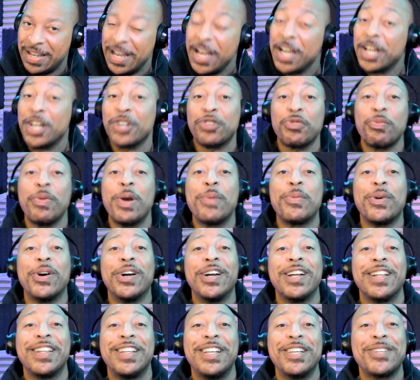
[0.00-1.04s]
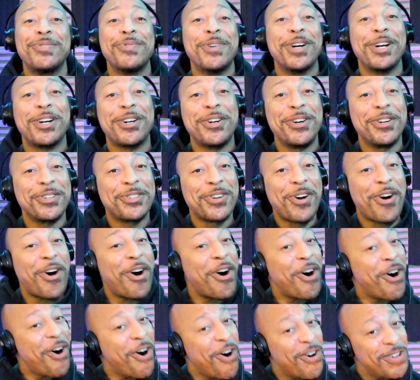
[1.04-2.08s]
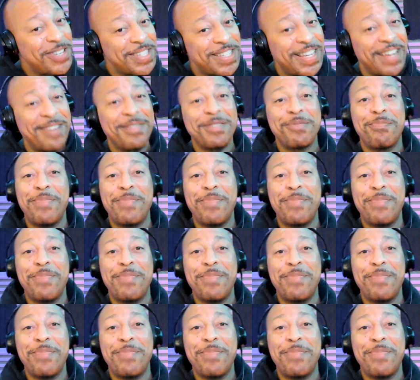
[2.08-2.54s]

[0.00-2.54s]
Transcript: Because remember, this work culture all stems